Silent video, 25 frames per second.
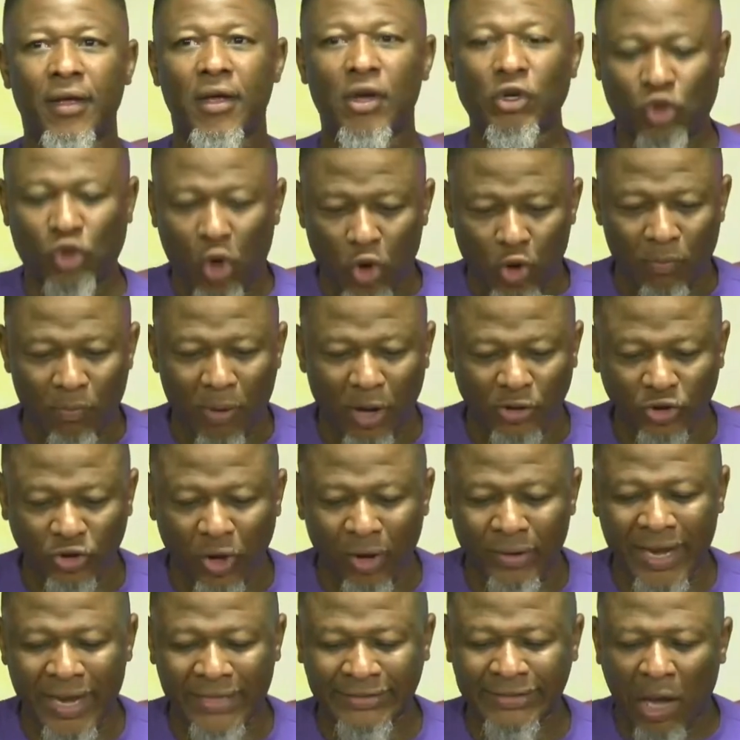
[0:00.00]
So you must
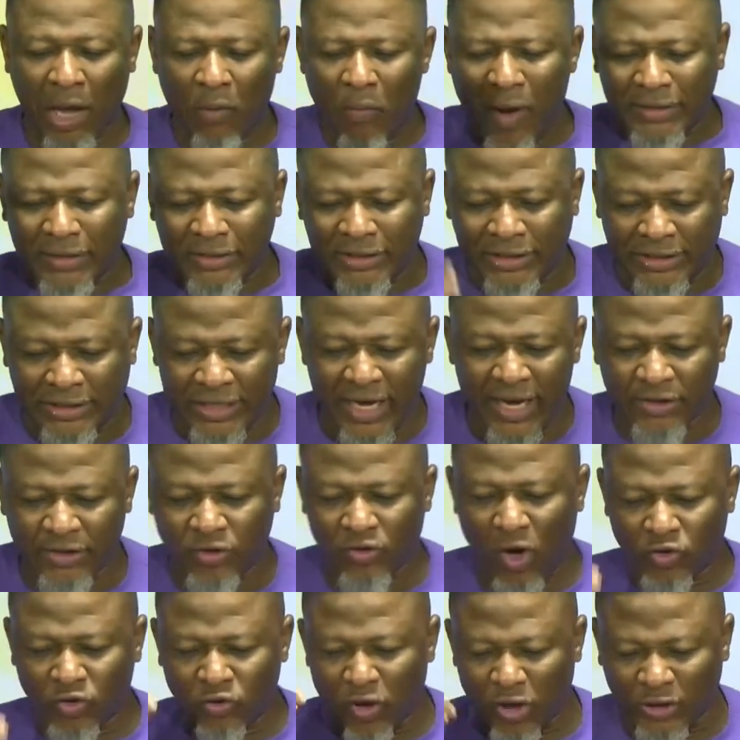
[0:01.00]
understand when
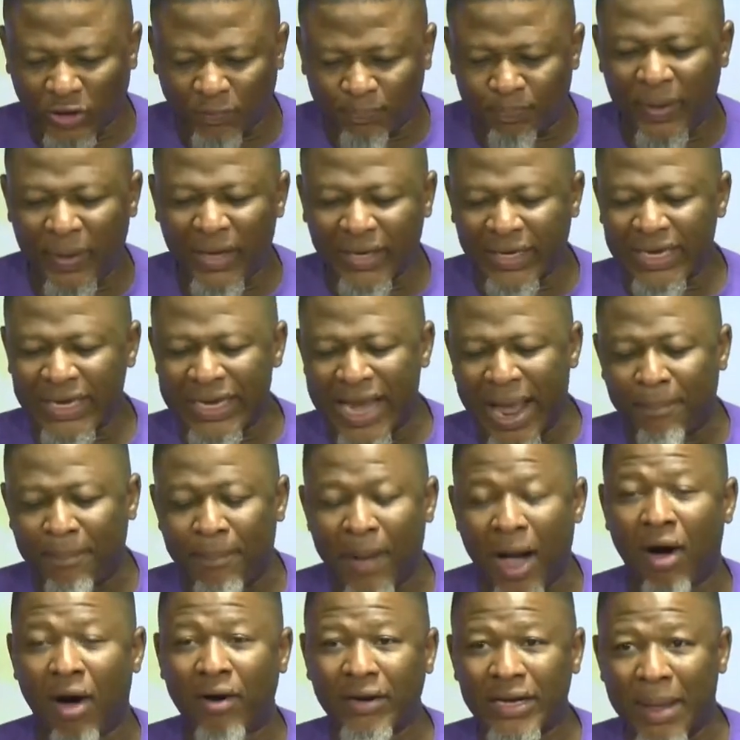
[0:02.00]
Jesus was speaking
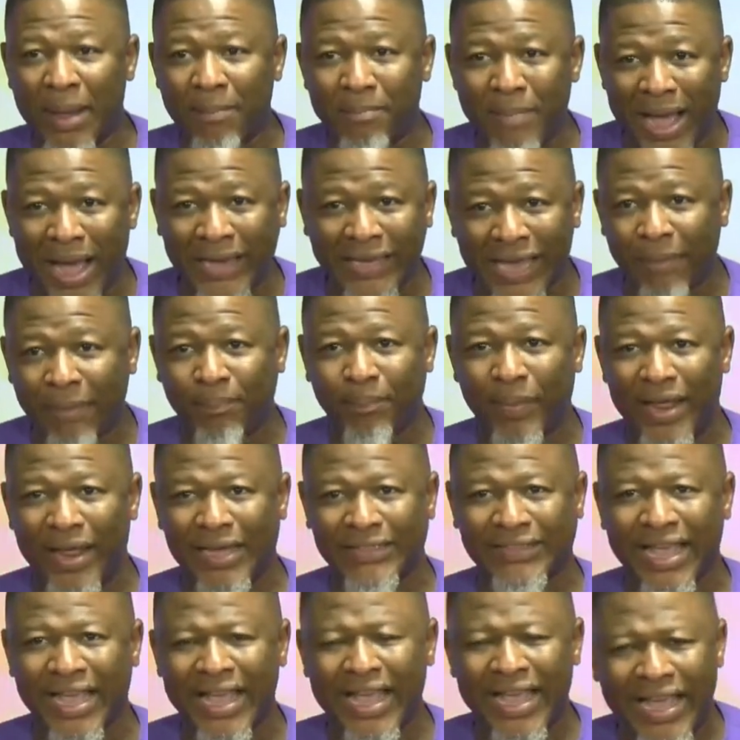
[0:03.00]
about the
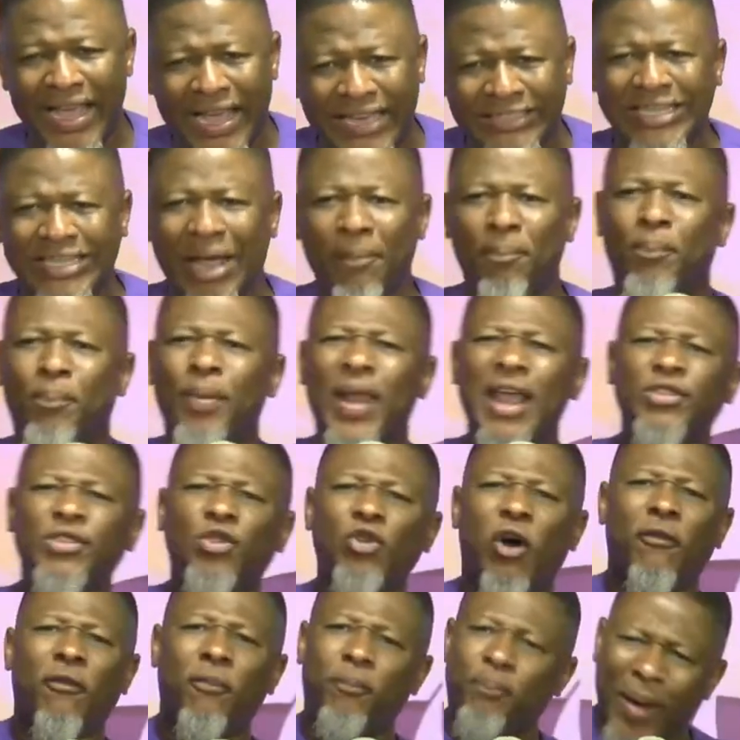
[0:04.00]
marketplace, it's a place
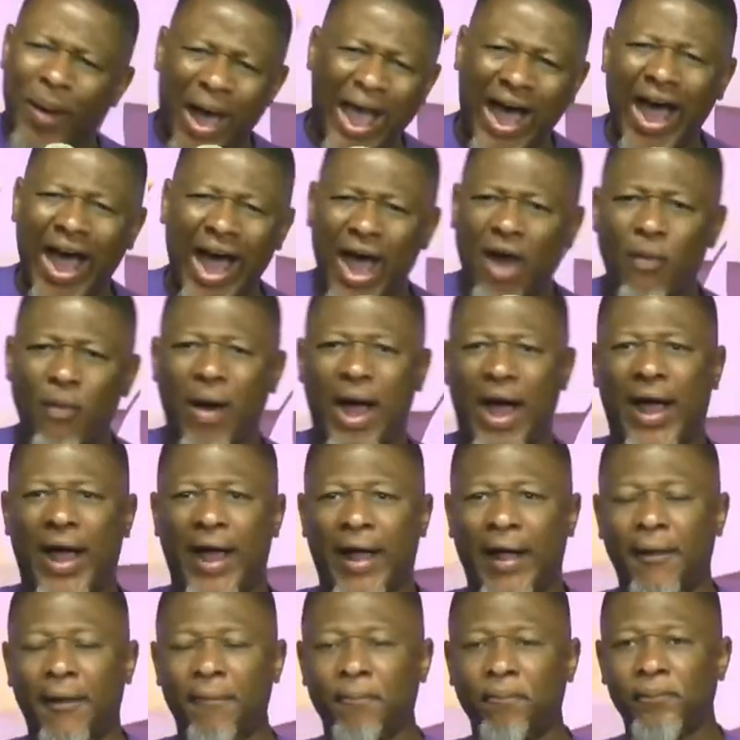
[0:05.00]
of power.
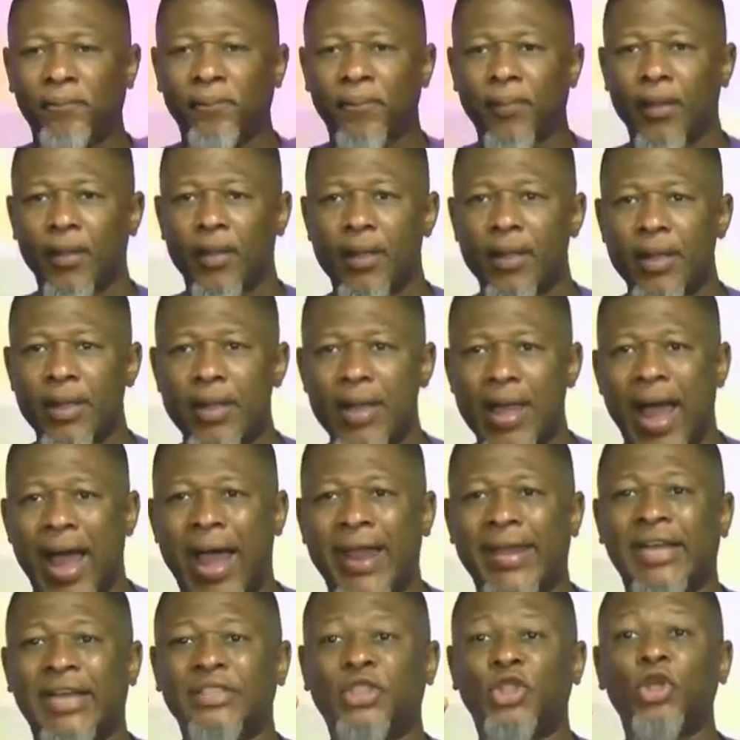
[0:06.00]

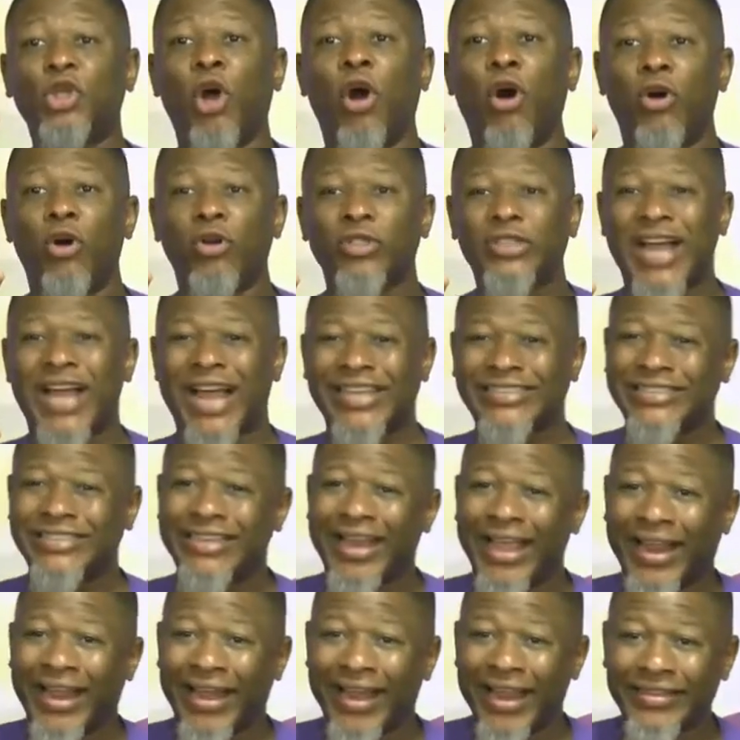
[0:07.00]
And the church has
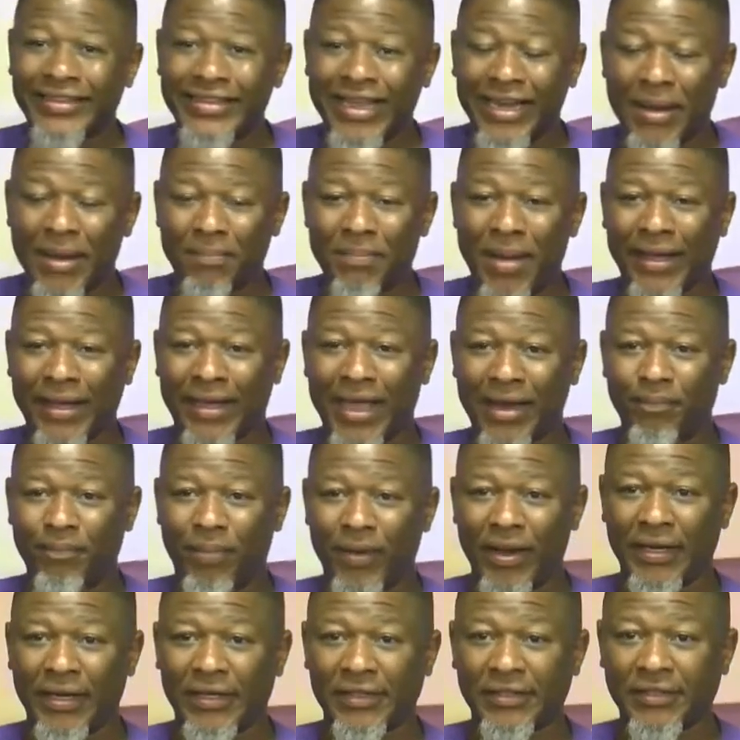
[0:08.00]
neglected the
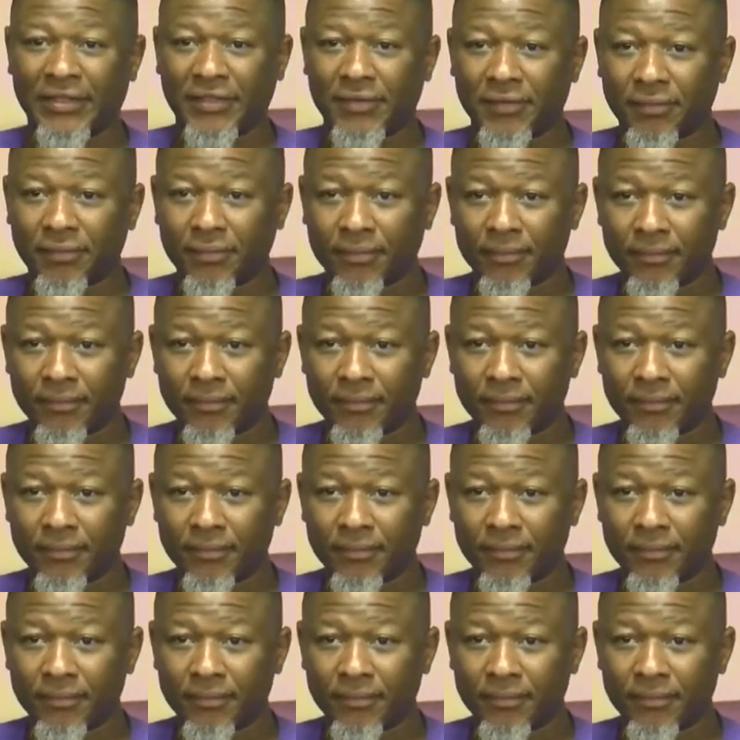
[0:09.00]
marketplace.